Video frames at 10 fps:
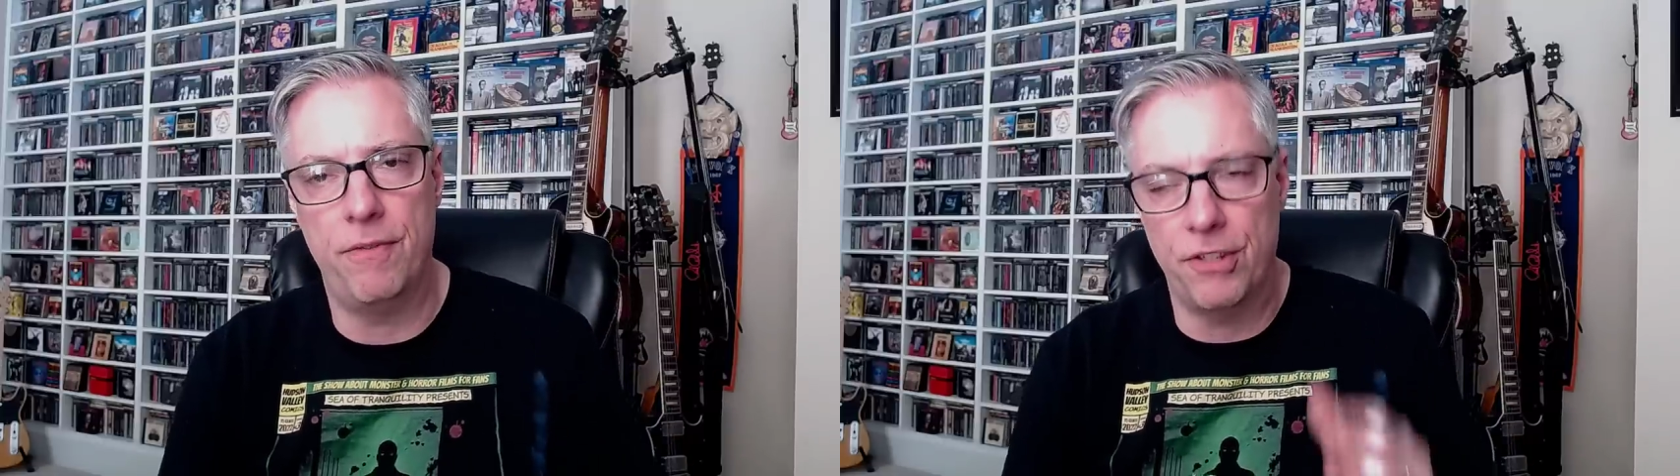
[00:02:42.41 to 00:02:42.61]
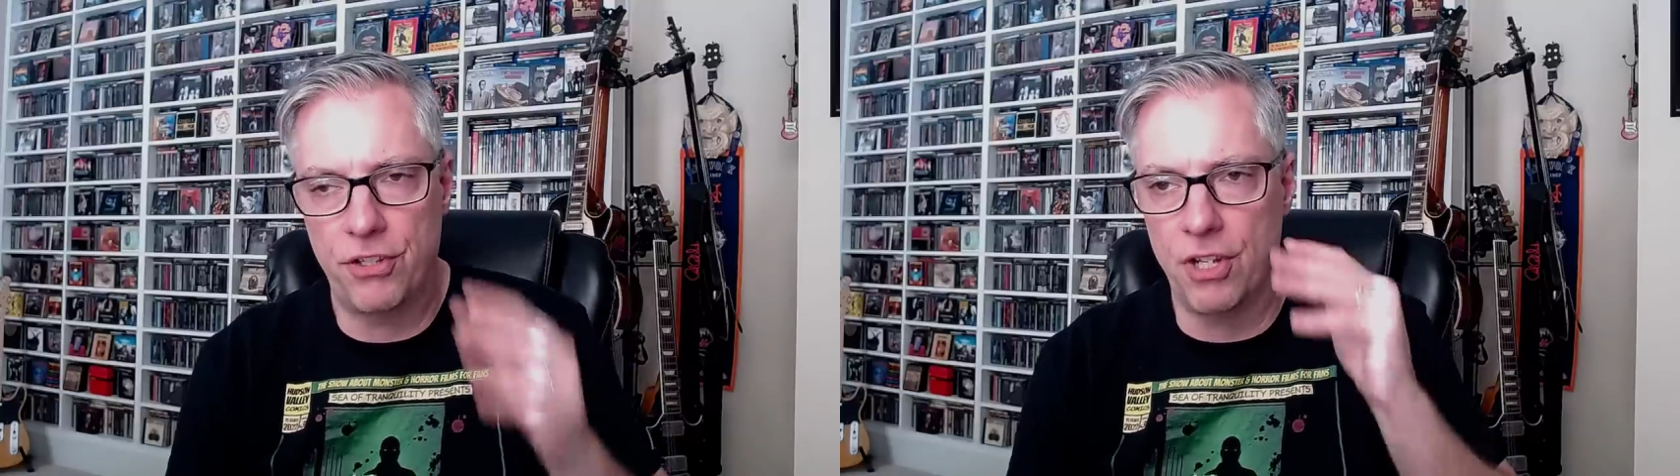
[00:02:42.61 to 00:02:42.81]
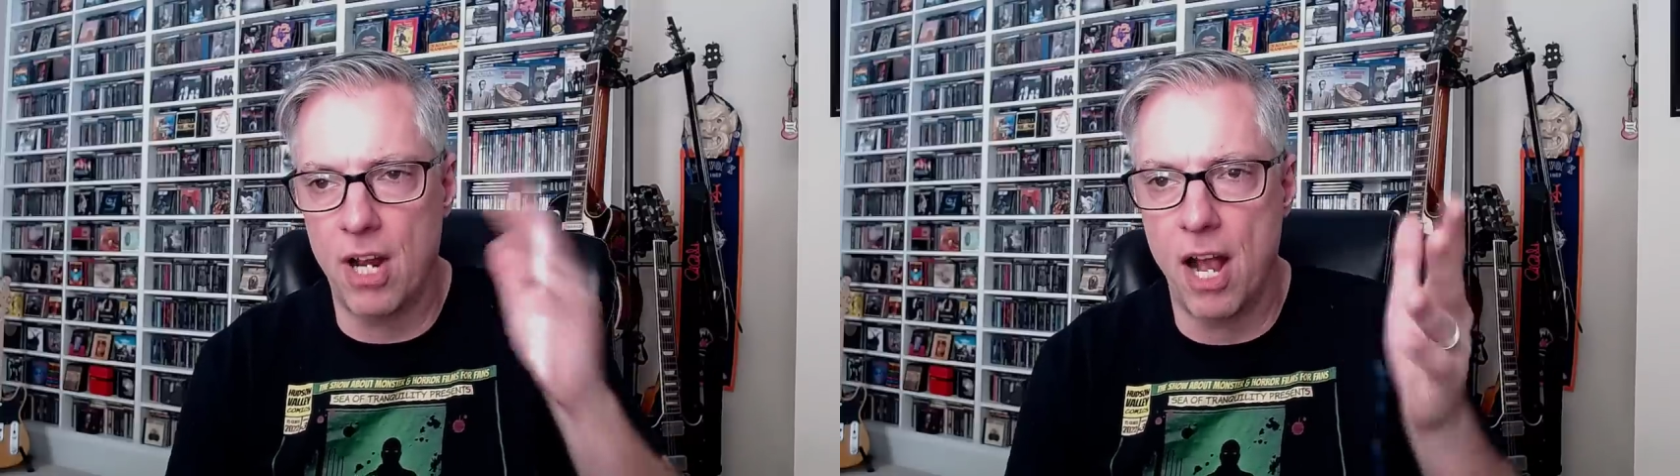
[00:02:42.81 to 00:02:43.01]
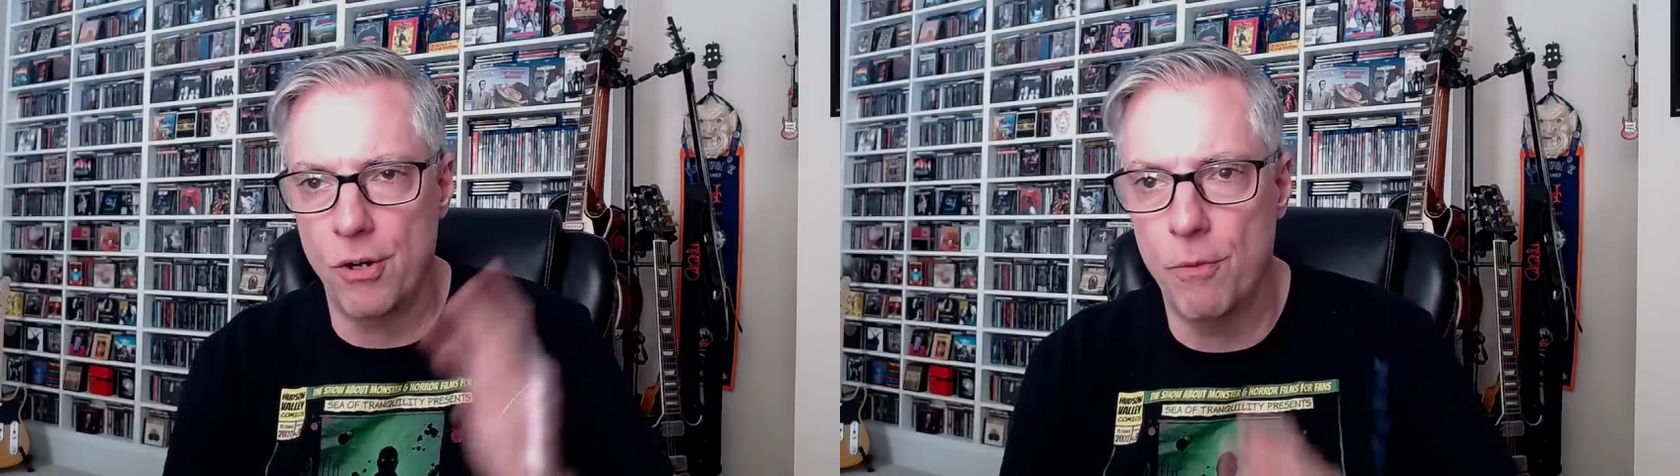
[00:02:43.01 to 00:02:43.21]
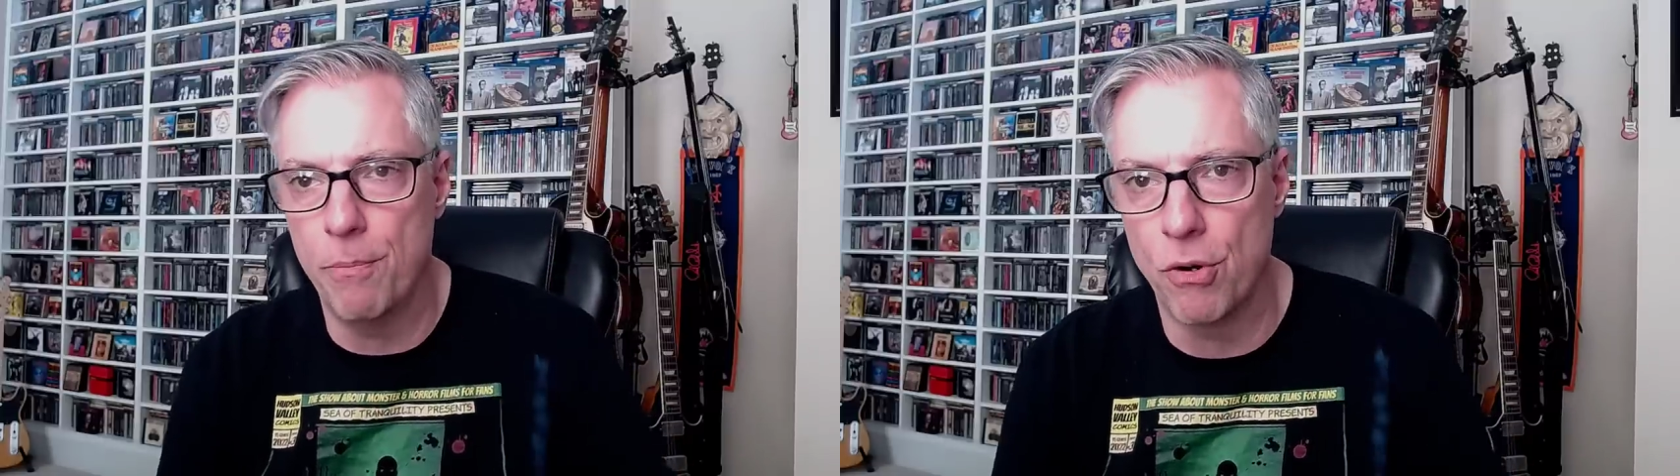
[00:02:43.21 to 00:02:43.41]
the
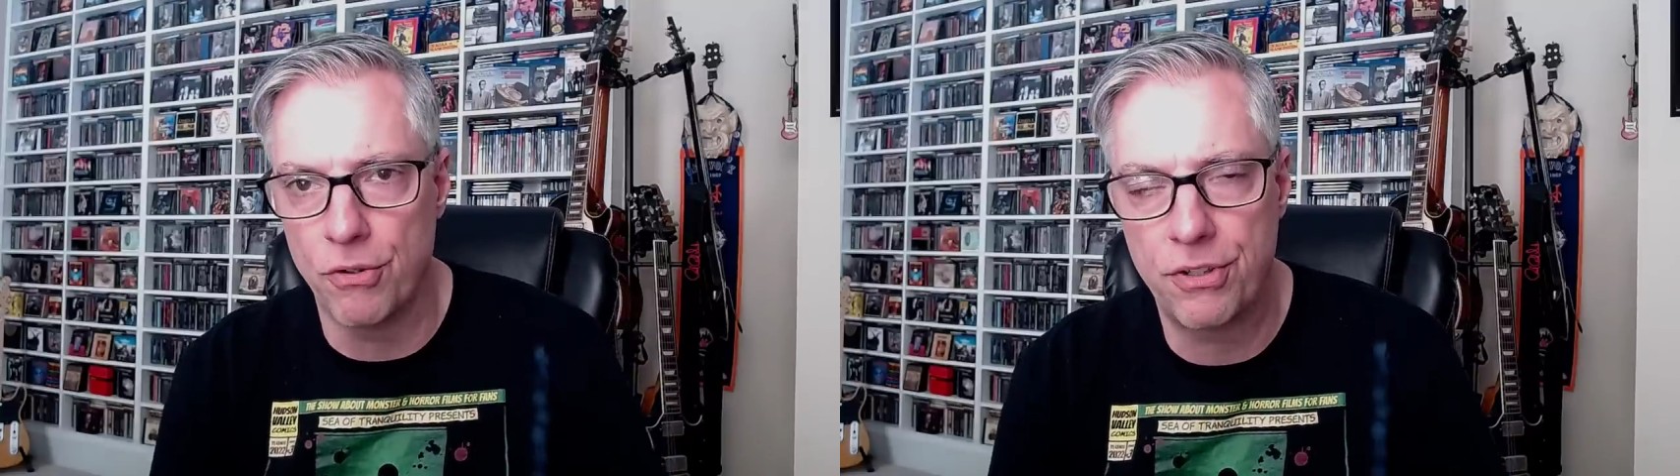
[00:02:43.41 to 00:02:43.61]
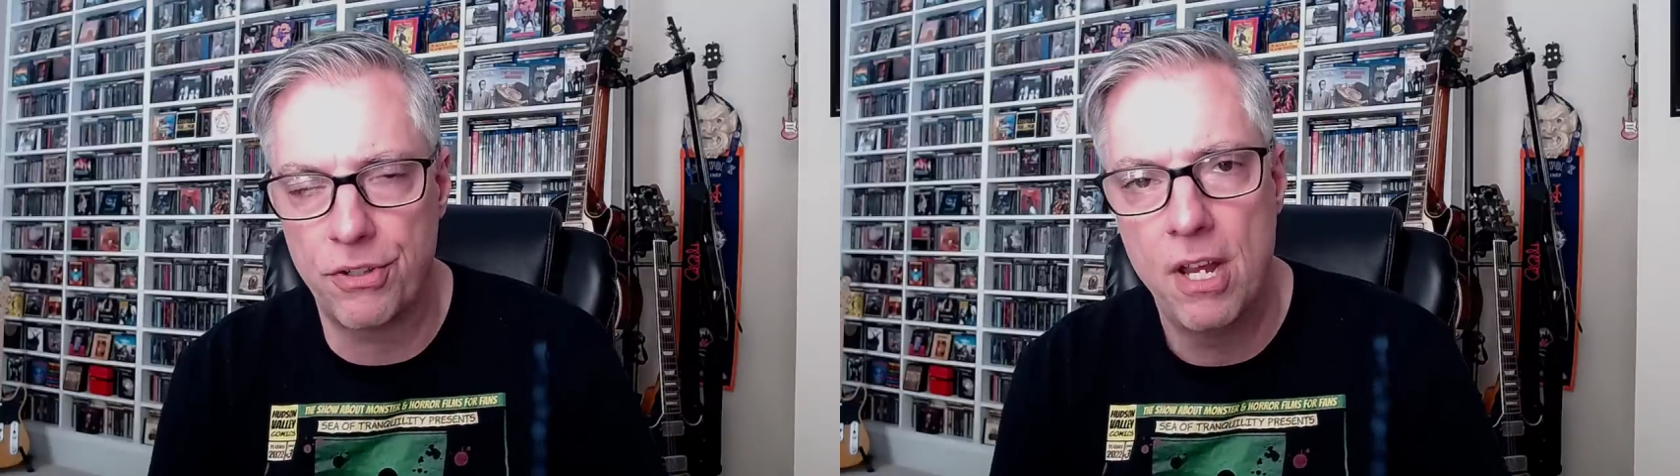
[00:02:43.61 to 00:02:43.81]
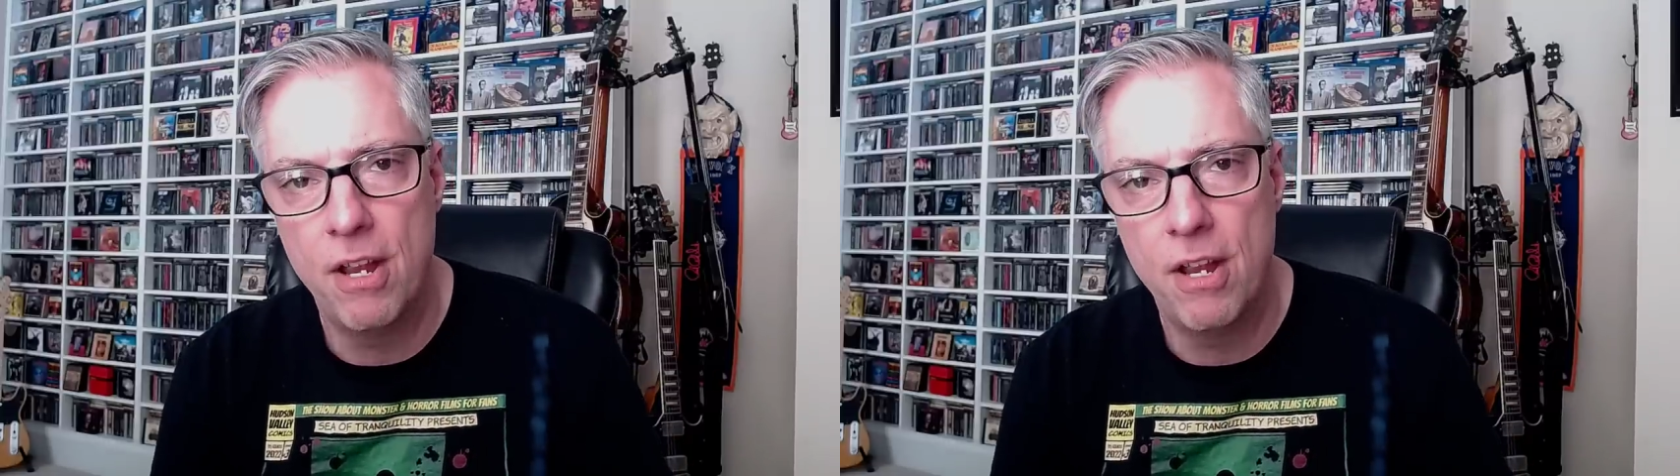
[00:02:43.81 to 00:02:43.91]
staccato burst